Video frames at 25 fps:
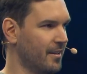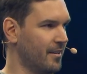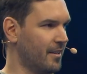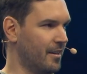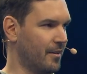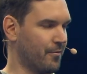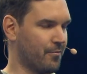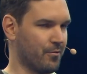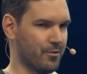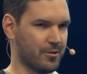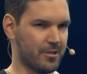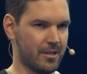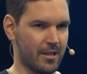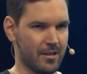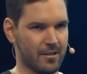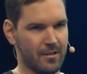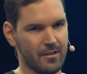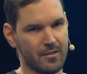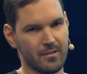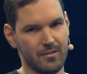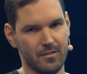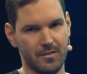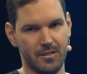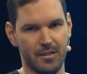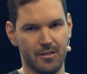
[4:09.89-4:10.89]
and for
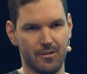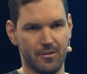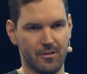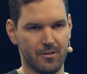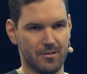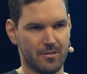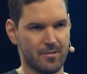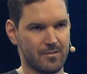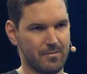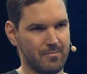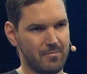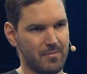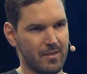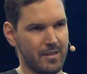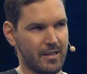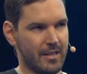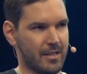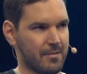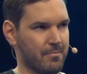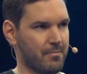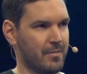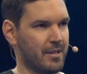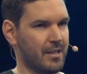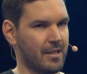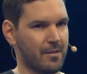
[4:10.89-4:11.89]
technical leaders
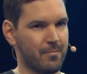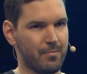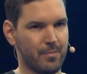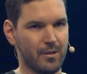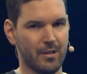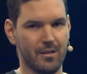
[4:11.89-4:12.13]
that might